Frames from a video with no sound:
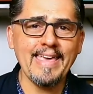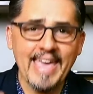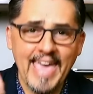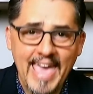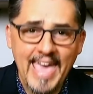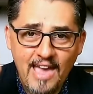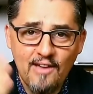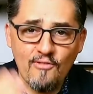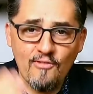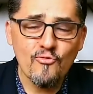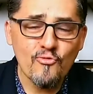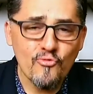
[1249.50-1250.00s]

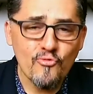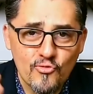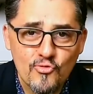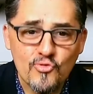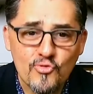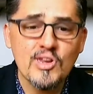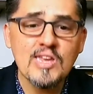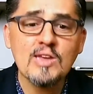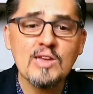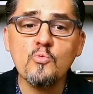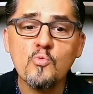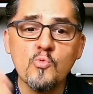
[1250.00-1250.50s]

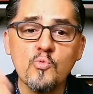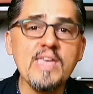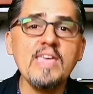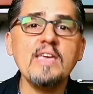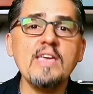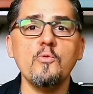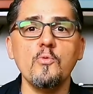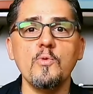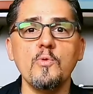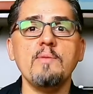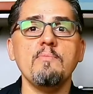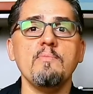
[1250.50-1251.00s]
Every
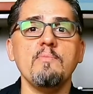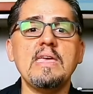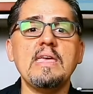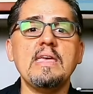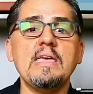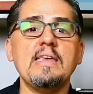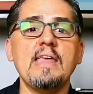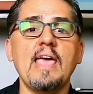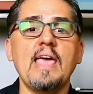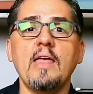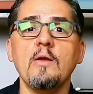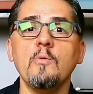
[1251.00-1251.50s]
week we
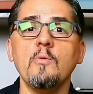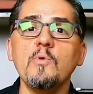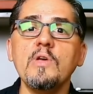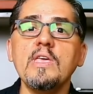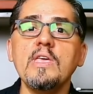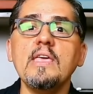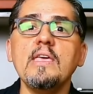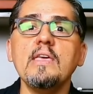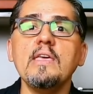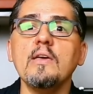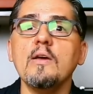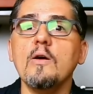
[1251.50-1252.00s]
meet, and
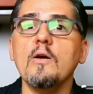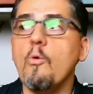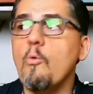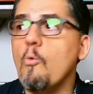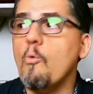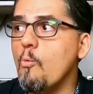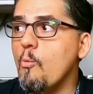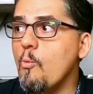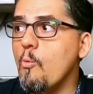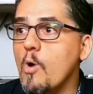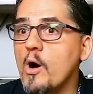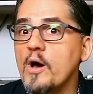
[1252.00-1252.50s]
we
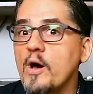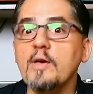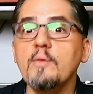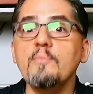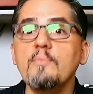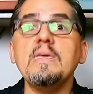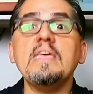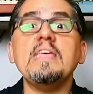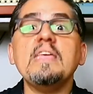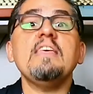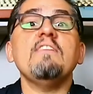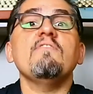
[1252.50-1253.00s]
want to
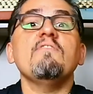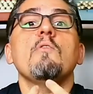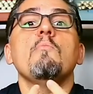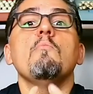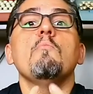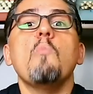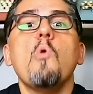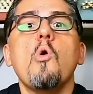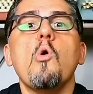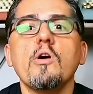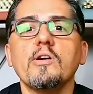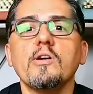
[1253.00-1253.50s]
meet even
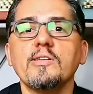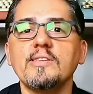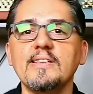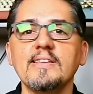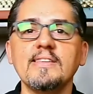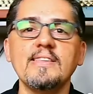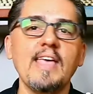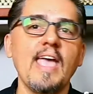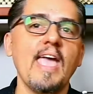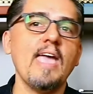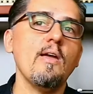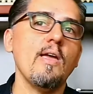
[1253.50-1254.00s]
more.
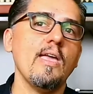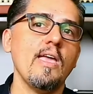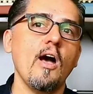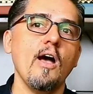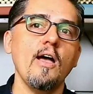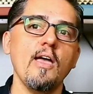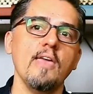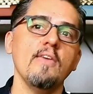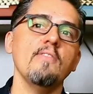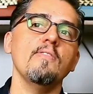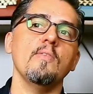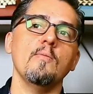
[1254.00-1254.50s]
Today
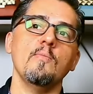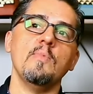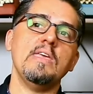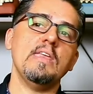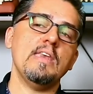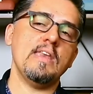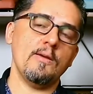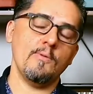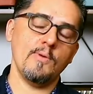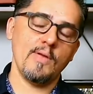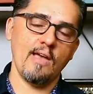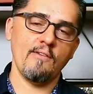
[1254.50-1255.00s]
in the
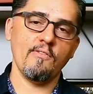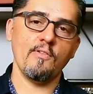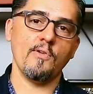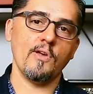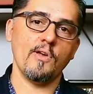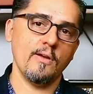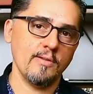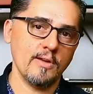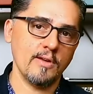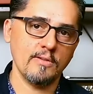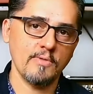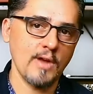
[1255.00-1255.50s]
meeting we have
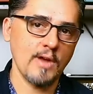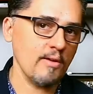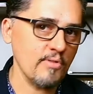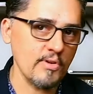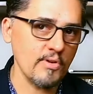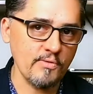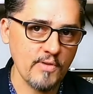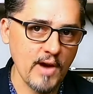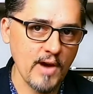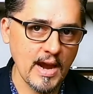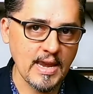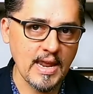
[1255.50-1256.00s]
every
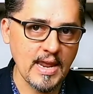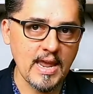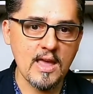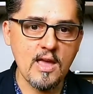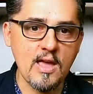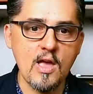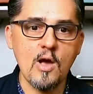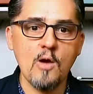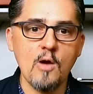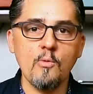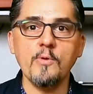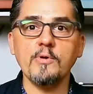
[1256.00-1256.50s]
Friday,
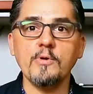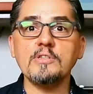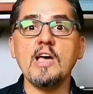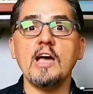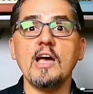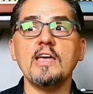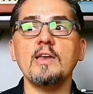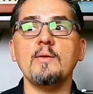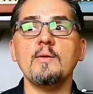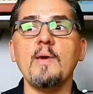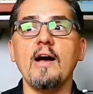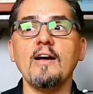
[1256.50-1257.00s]
we were
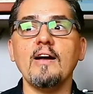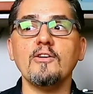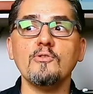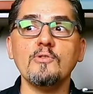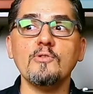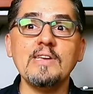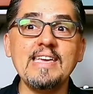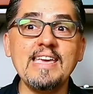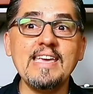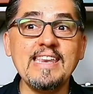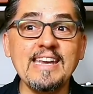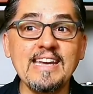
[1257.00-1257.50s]
talking about
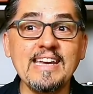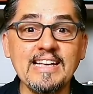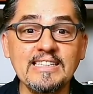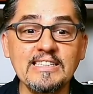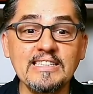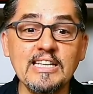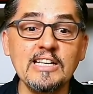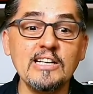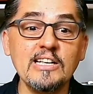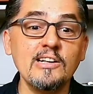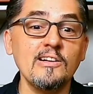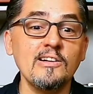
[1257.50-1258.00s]
creating
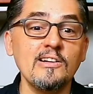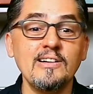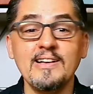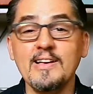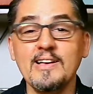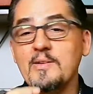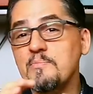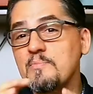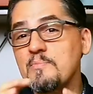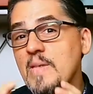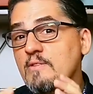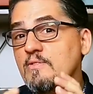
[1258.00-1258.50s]

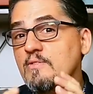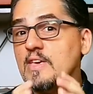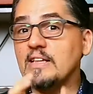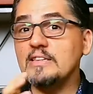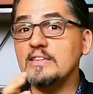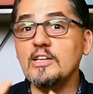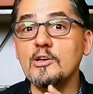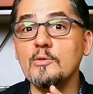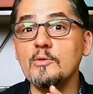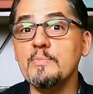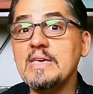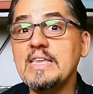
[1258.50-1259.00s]
maybe a
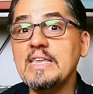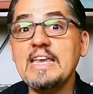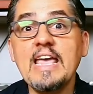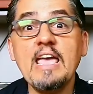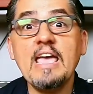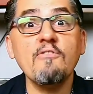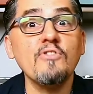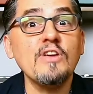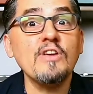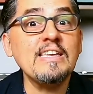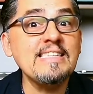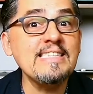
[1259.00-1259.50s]
little meeting
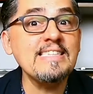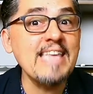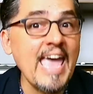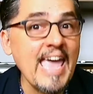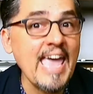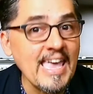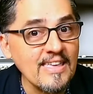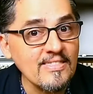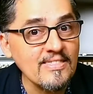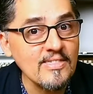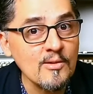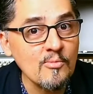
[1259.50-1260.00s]
every
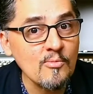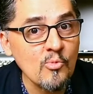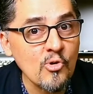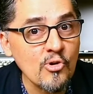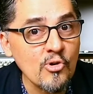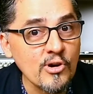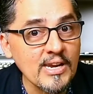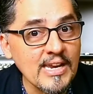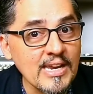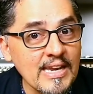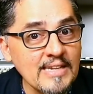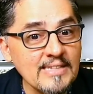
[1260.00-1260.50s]
day in the
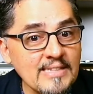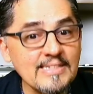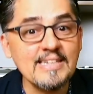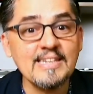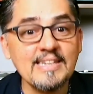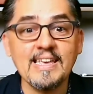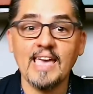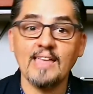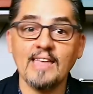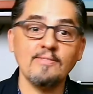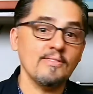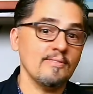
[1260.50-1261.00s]
morning to
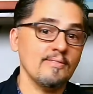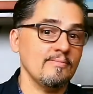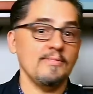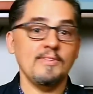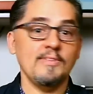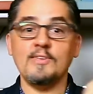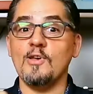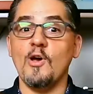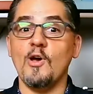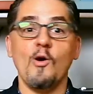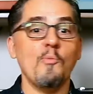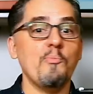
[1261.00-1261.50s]
get
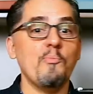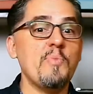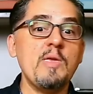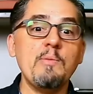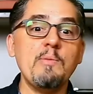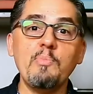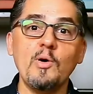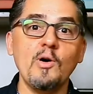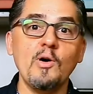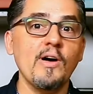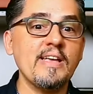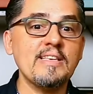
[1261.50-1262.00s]

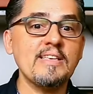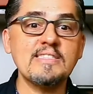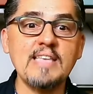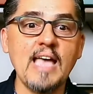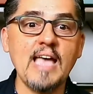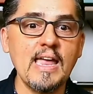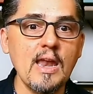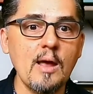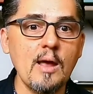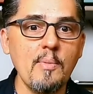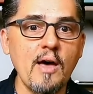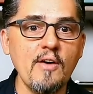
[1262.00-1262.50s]
people
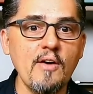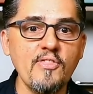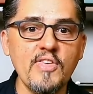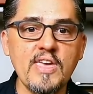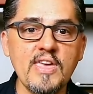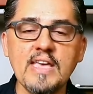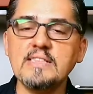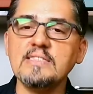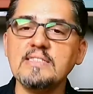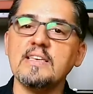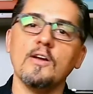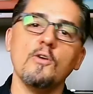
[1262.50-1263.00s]
excited about
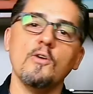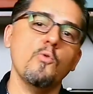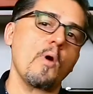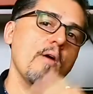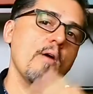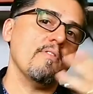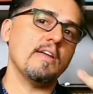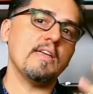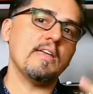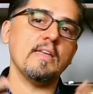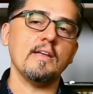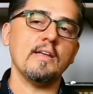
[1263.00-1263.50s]
things, and
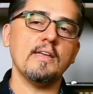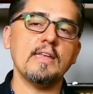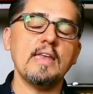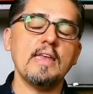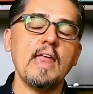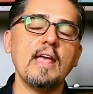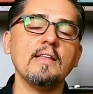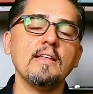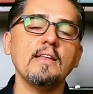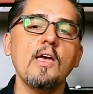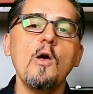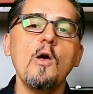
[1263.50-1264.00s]
whoever can connect.